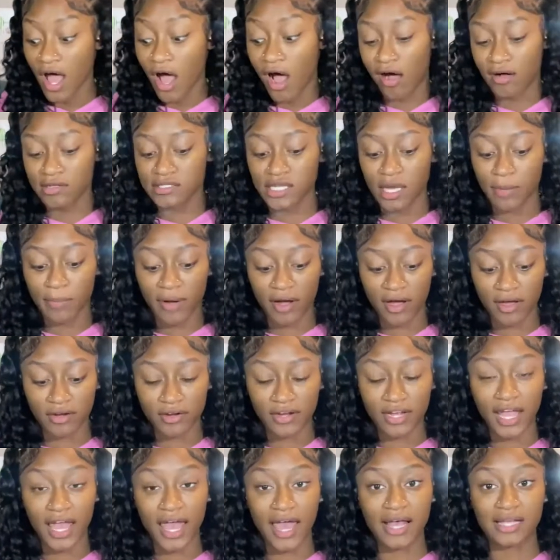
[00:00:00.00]
Old Time
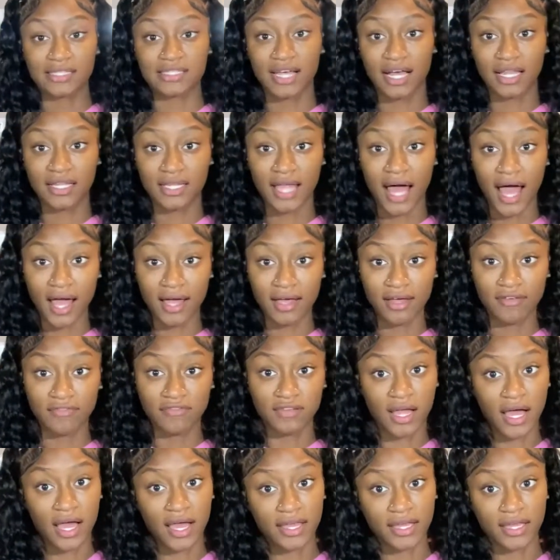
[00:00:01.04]
Pottery has a lot of,
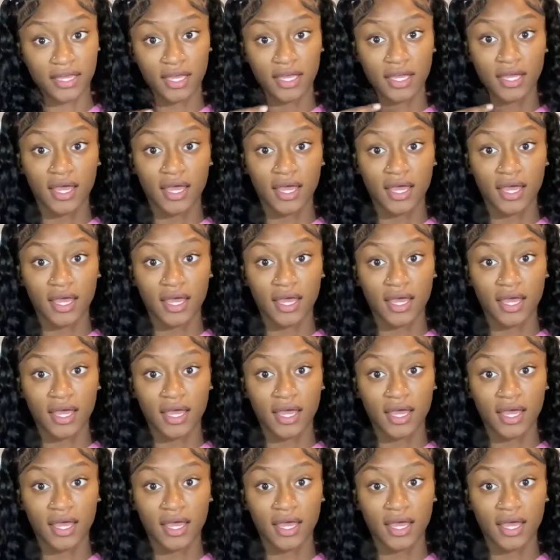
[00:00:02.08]
like,